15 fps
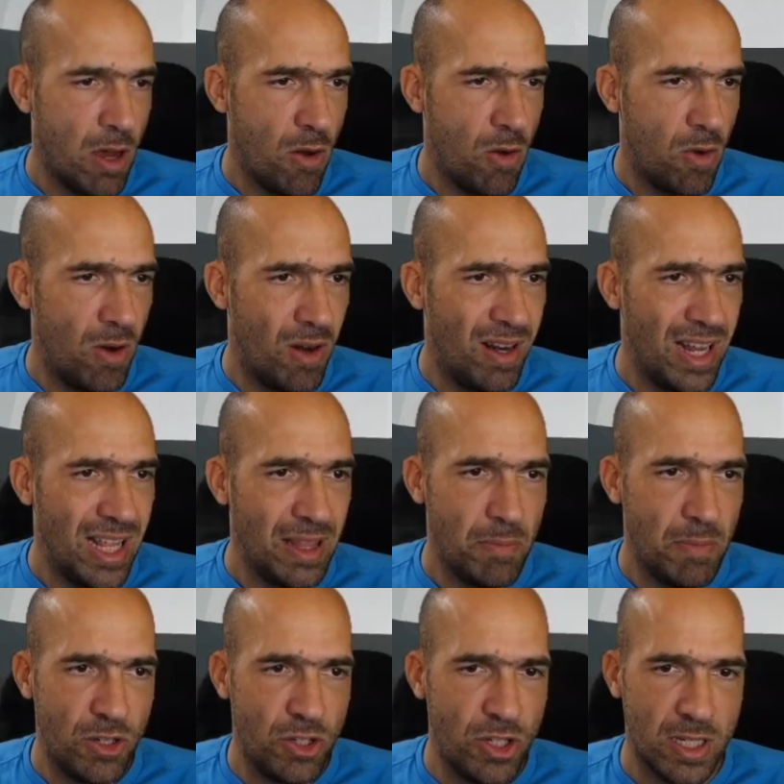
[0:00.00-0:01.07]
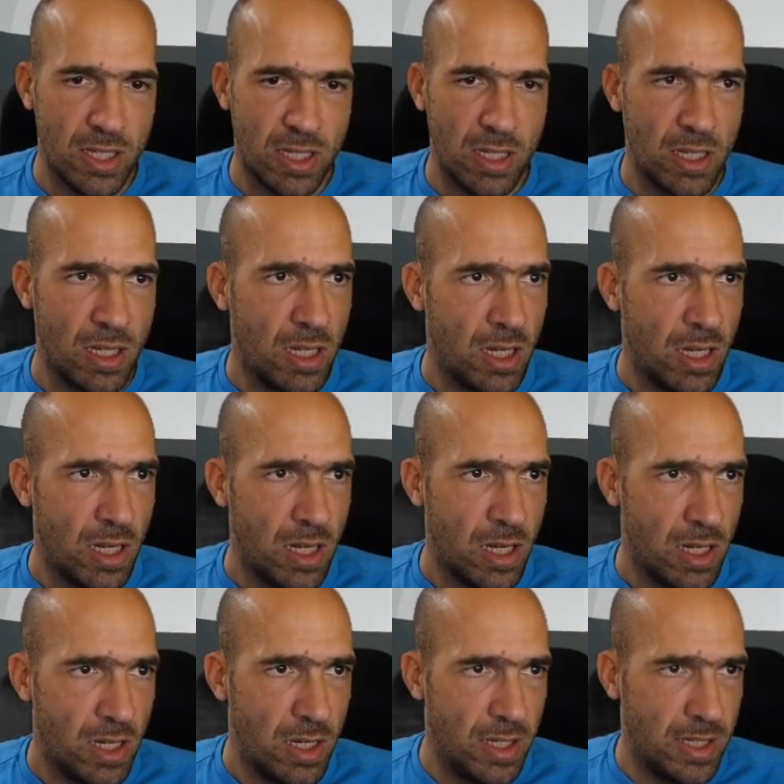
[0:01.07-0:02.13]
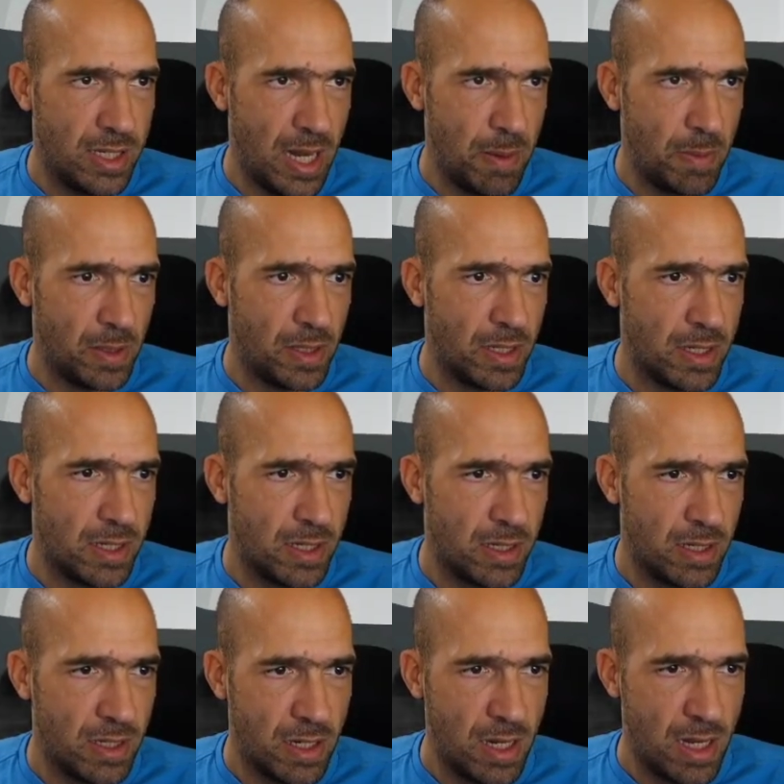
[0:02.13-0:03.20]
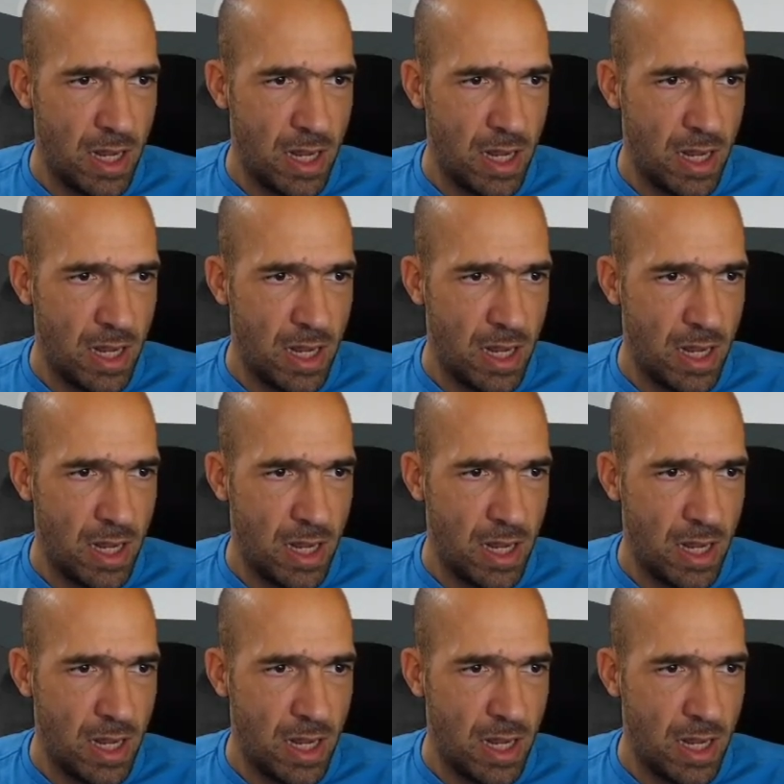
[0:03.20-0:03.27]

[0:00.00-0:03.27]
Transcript: Now let me just disable this,